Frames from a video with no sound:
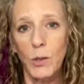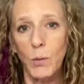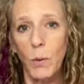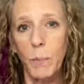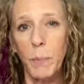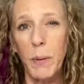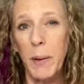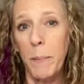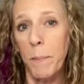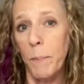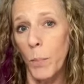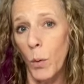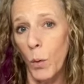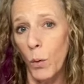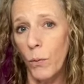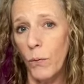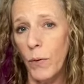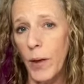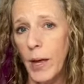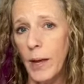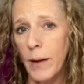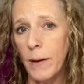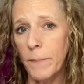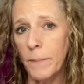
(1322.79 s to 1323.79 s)
would be
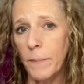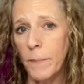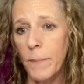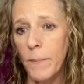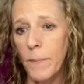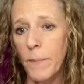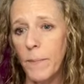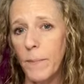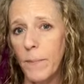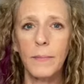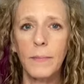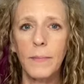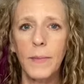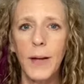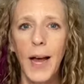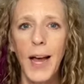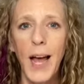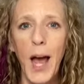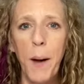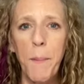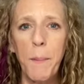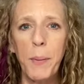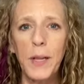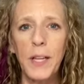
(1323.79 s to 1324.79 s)
moving. A
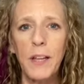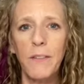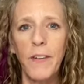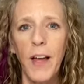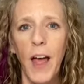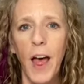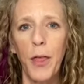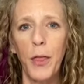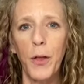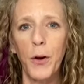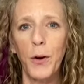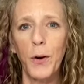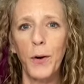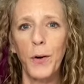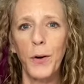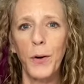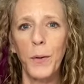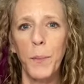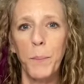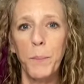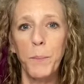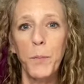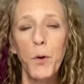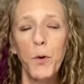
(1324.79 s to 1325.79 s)
couple of
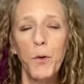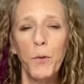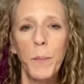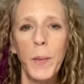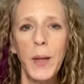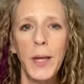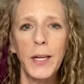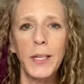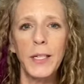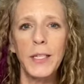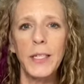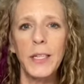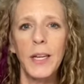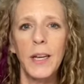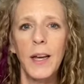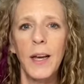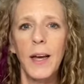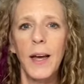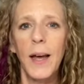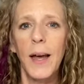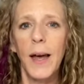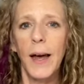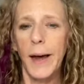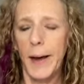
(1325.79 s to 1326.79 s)
other movement
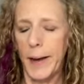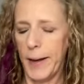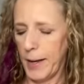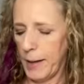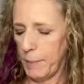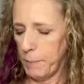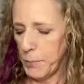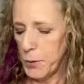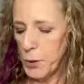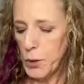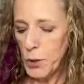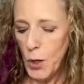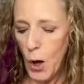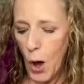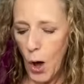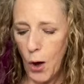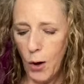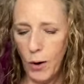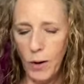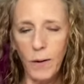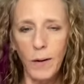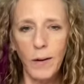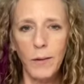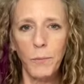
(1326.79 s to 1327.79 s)

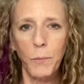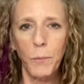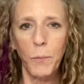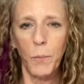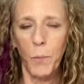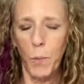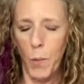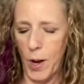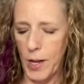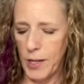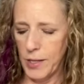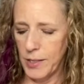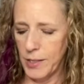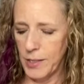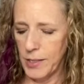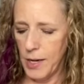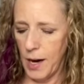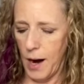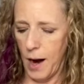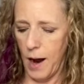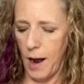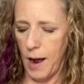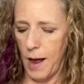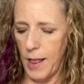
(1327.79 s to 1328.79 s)
song ones,
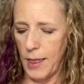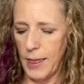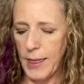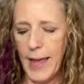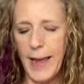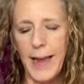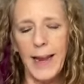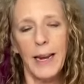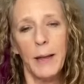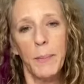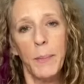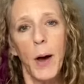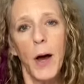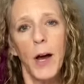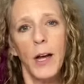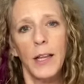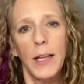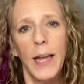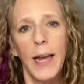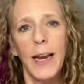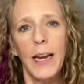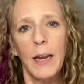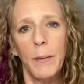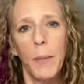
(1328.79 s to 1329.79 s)
ladybug,
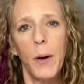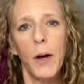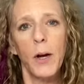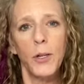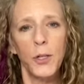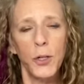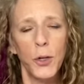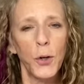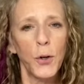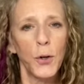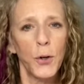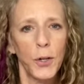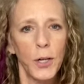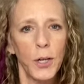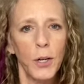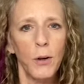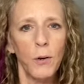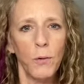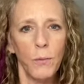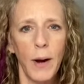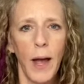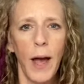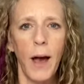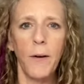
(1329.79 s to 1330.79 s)
ladybug, turn
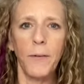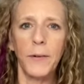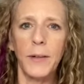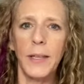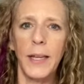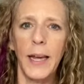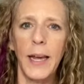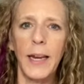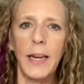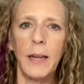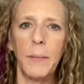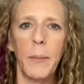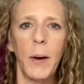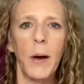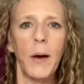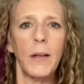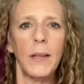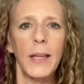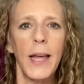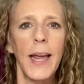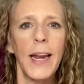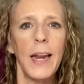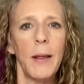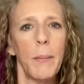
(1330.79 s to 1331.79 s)
around, ladybug,
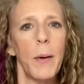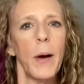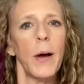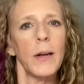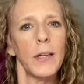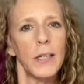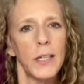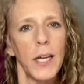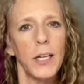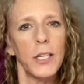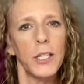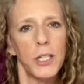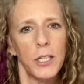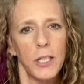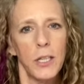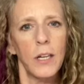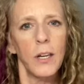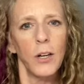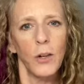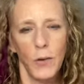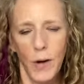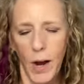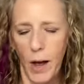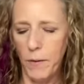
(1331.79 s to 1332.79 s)
ladybug, touch the
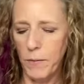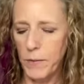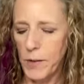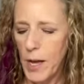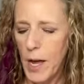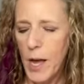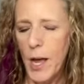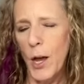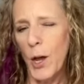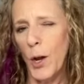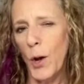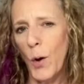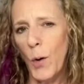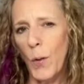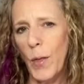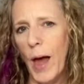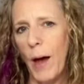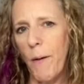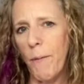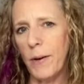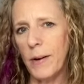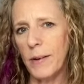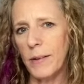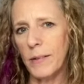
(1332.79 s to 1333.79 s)
ground. You know
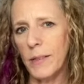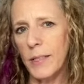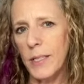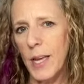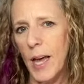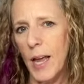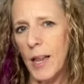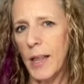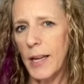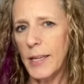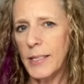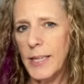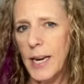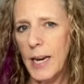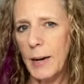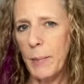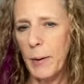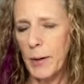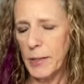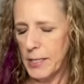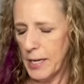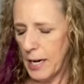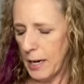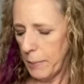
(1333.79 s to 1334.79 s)
that one? That's kind of like teddy
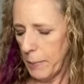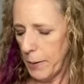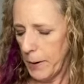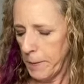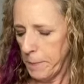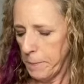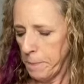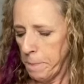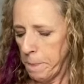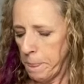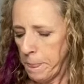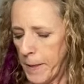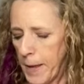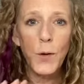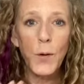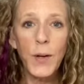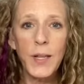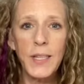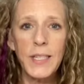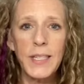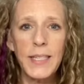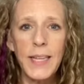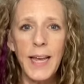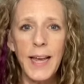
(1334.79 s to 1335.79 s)
bear, teddy bear. You
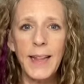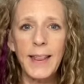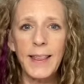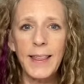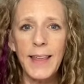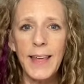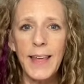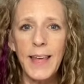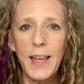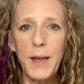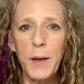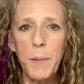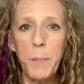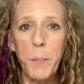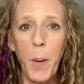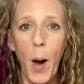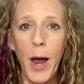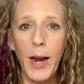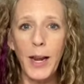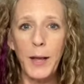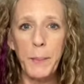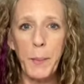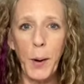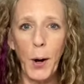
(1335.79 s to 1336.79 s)
can sing the
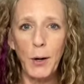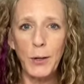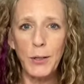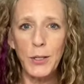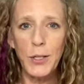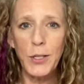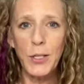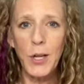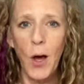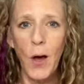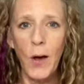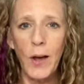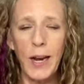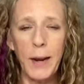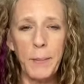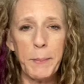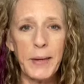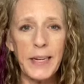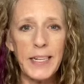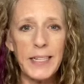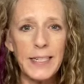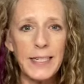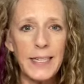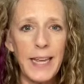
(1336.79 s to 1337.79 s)
body parts song, and I'm
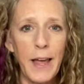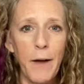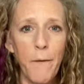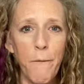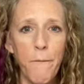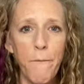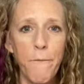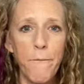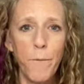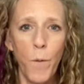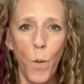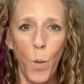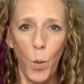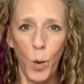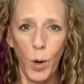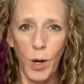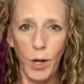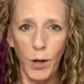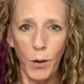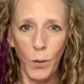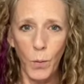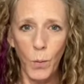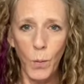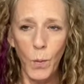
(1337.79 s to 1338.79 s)
going to sing it for
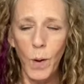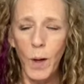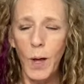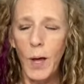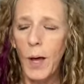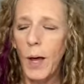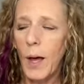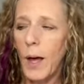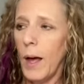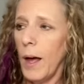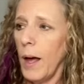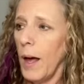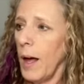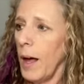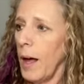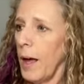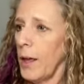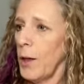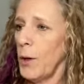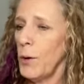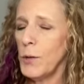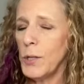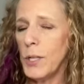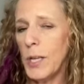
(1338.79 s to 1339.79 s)
you.
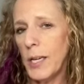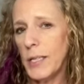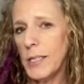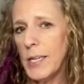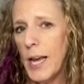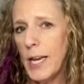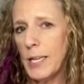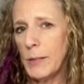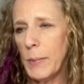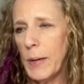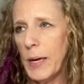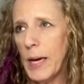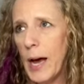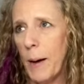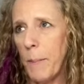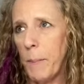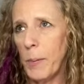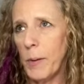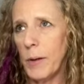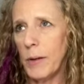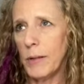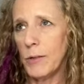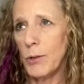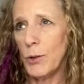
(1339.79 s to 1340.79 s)
Usually it takes me a
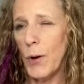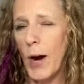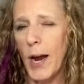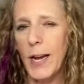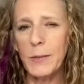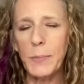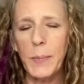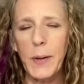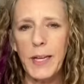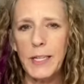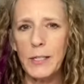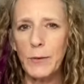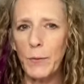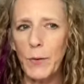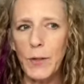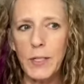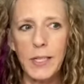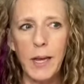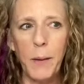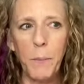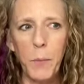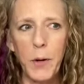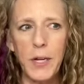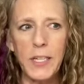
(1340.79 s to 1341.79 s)
couple of tries because for
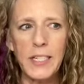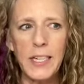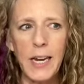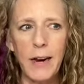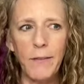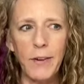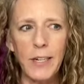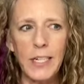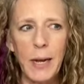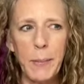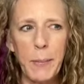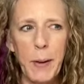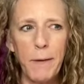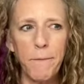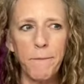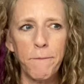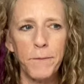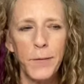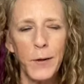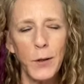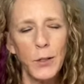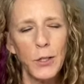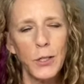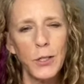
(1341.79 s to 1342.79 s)
some reason, every time I
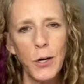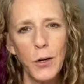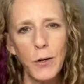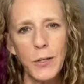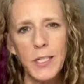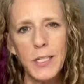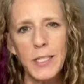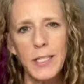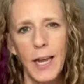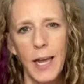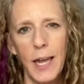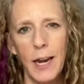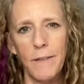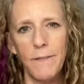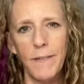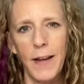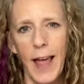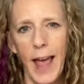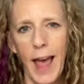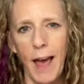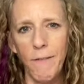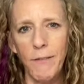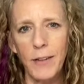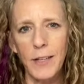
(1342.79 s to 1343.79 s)
first start to sing it, if I
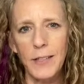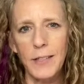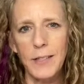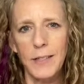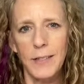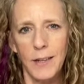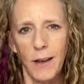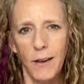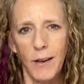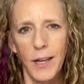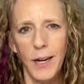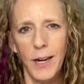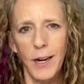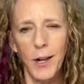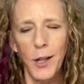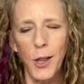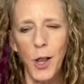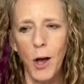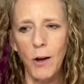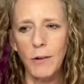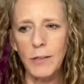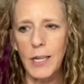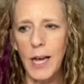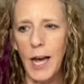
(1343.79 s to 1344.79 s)
haven't sung it in a
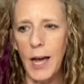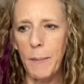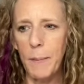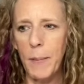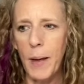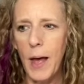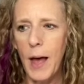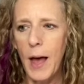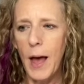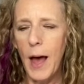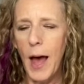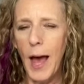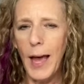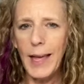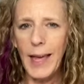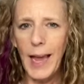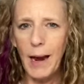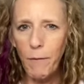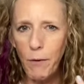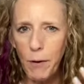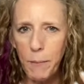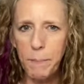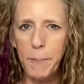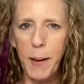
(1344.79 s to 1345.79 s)
long time, I
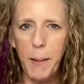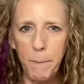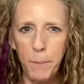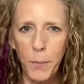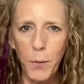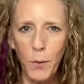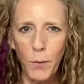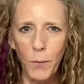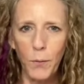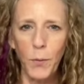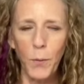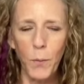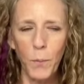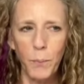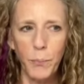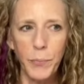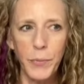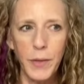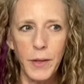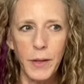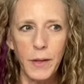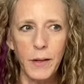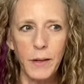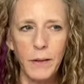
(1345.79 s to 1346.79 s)
can't remember
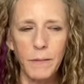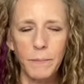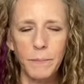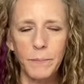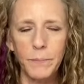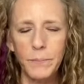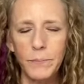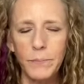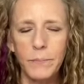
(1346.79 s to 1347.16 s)
the